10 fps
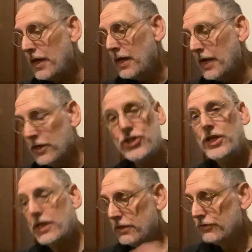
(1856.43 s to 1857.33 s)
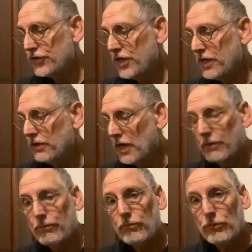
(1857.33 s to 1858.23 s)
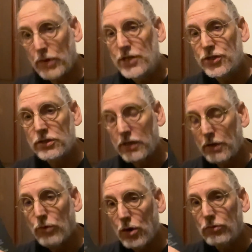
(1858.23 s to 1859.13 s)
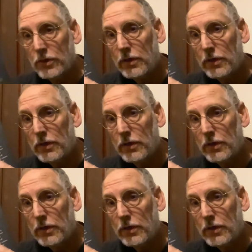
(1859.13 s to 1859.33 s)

And she graciously wrote